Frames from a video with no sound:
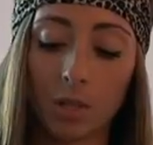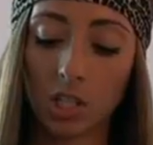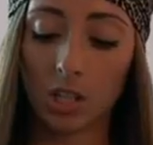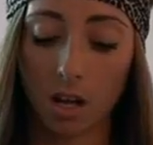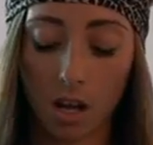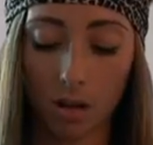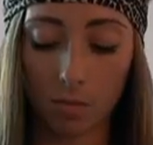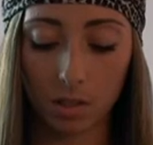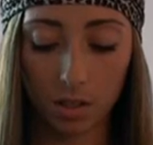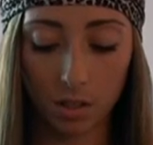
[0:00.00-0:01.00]
a bunch of the,
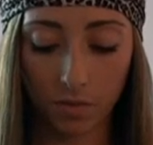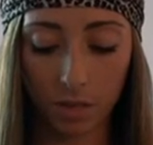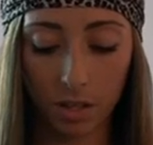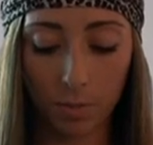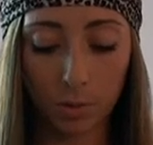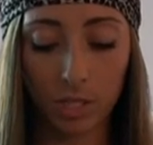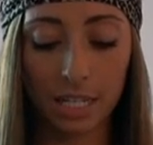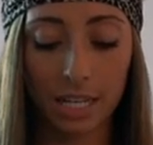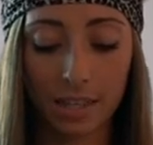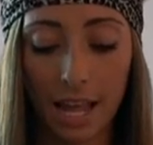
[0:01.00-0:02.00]
um, for the
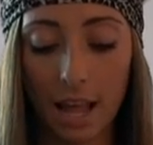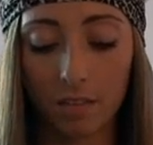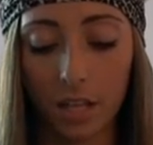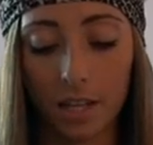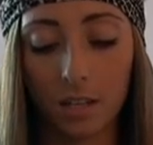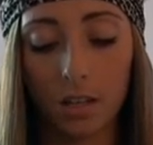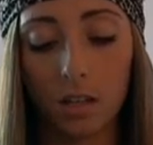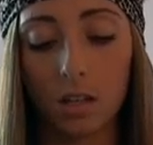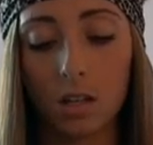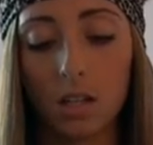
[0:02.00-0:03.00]
boutique, they have like
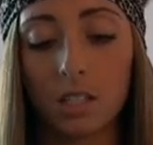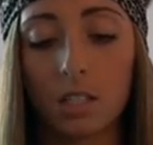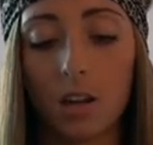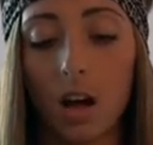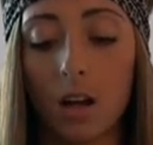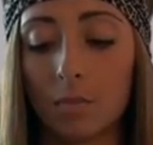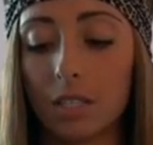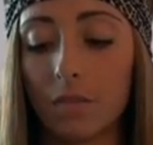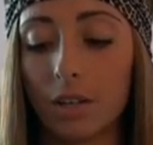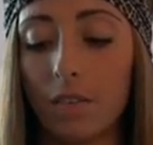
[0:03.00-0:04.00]
um,
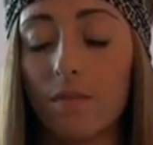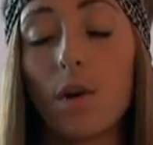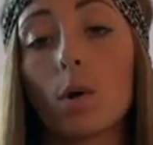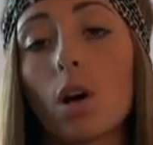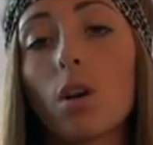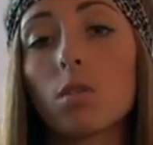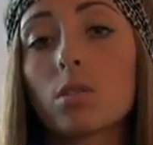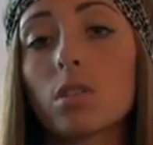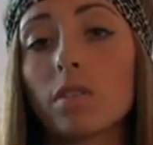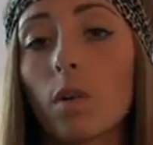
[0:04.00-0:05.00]
different
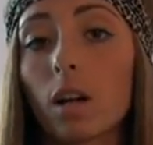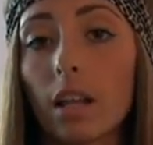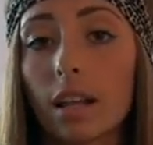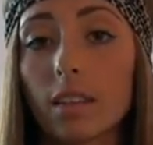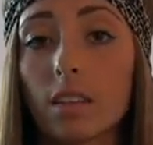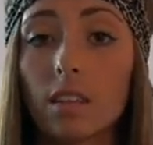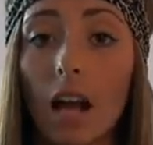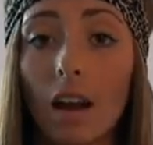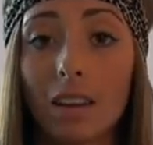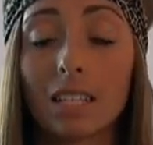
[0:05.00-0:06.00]
photos for like
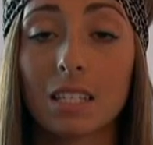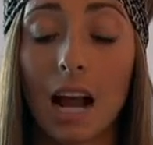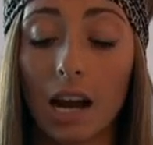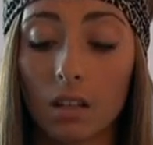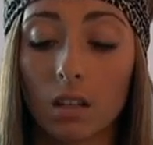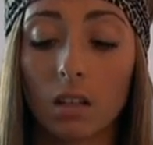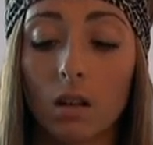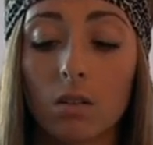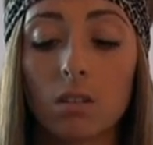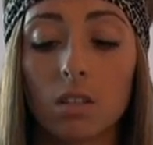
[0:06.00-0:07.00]
how to like style the
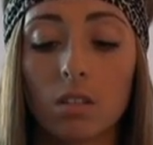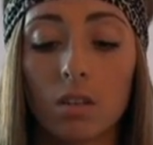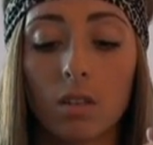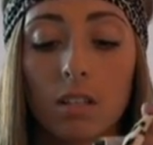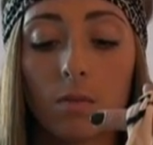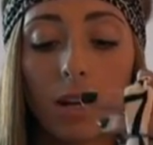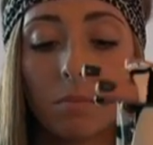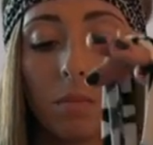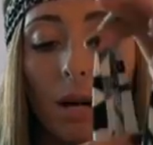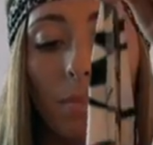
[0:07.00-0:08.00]
clothes. So that's
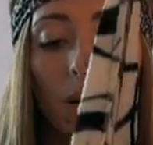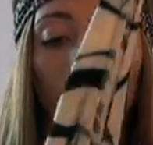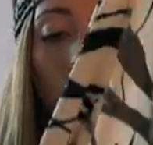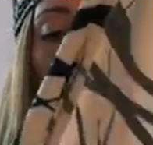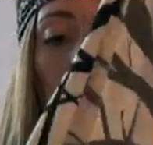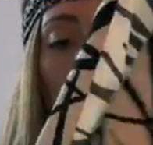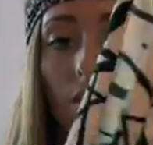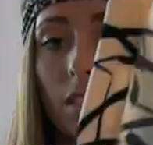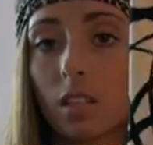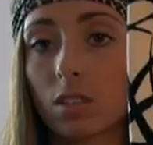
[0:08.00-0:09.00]
why I bought a lot of stuff
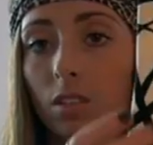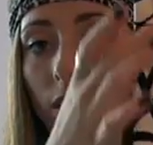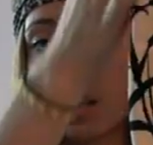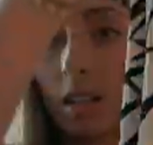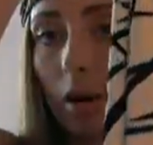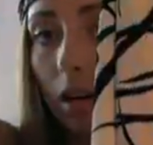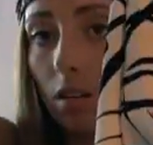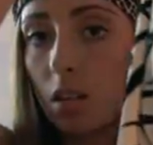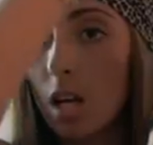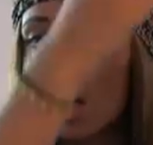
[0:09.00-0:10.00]
because it looks really good on the
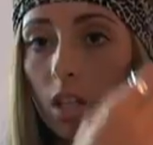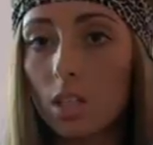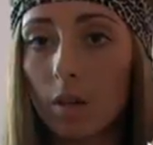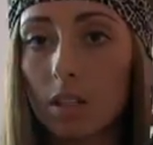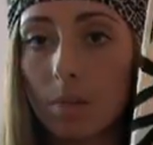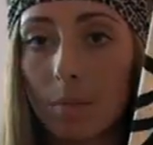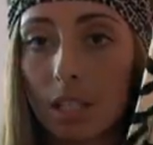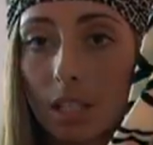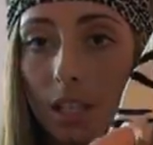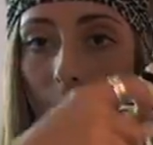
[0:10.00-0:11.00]
models. So it's
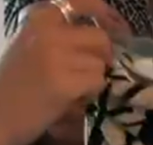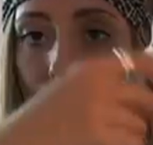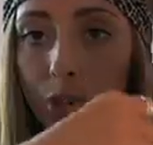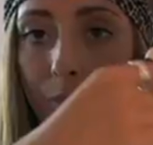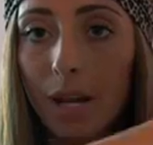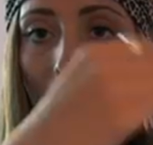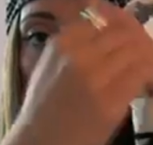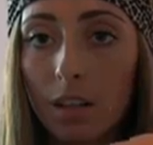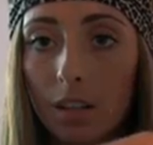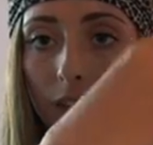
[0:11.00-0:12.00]
basically like a droop
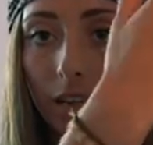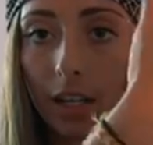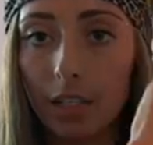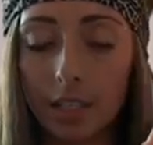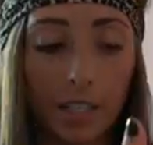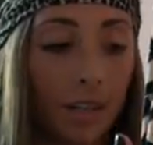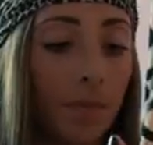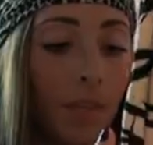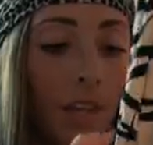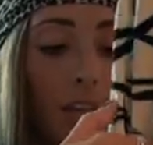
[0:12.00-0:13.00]
neck, like right
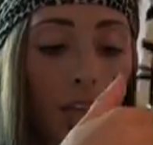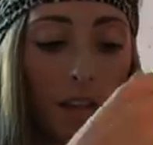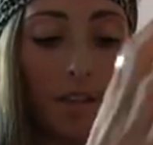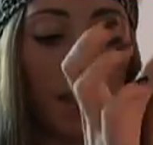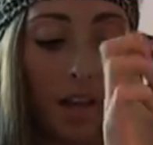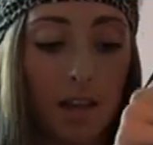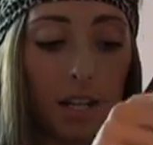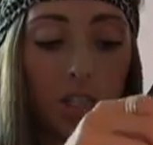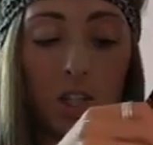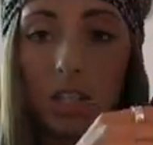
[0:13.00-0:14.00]
here. And then
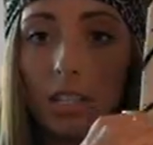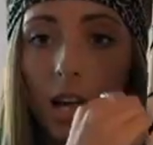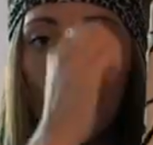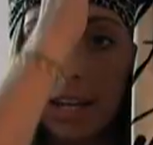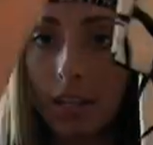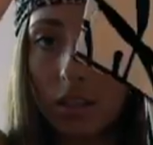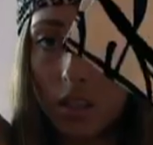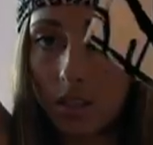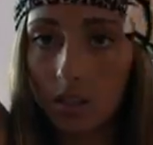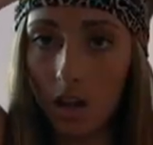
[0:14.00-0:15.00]
it's just a
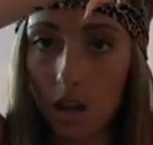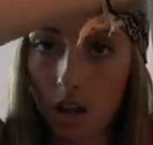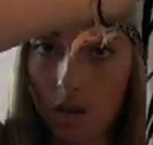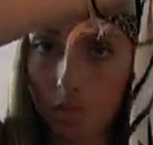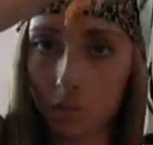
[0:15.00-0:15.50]
tight um,